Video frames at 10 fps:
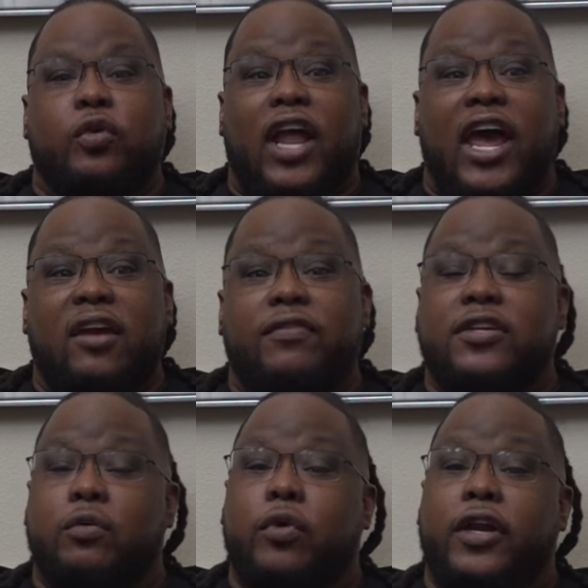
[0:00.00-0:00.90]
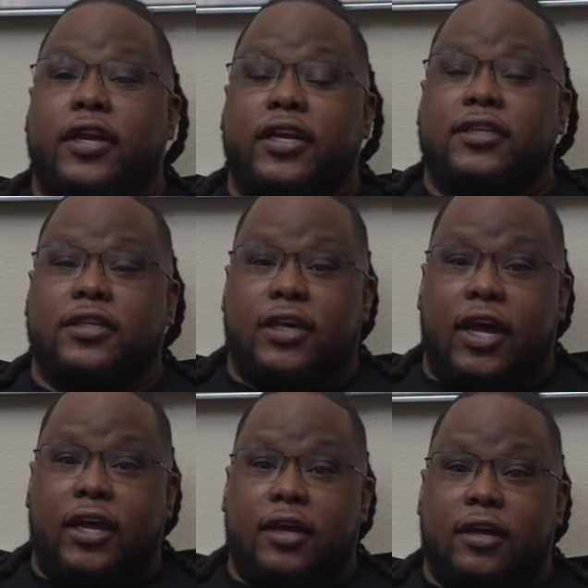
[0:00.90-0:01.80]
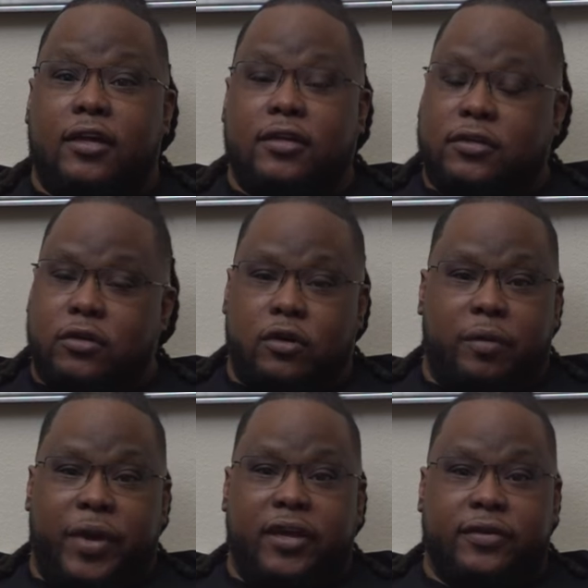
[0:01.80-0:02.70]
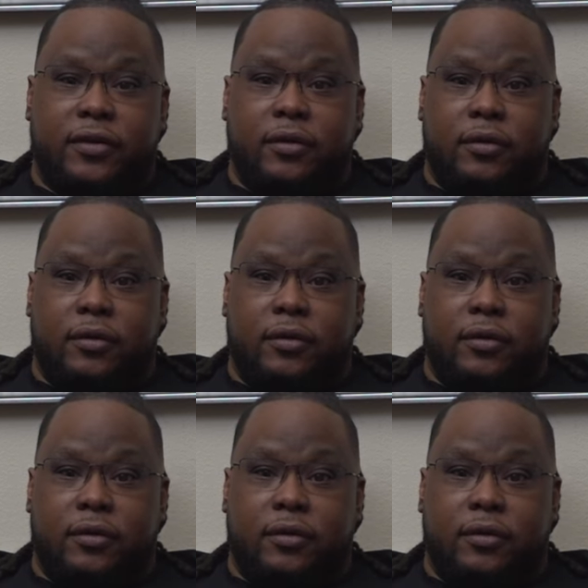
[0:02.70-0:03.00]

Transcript: life to what it is today is truly mm-hmm. amazing.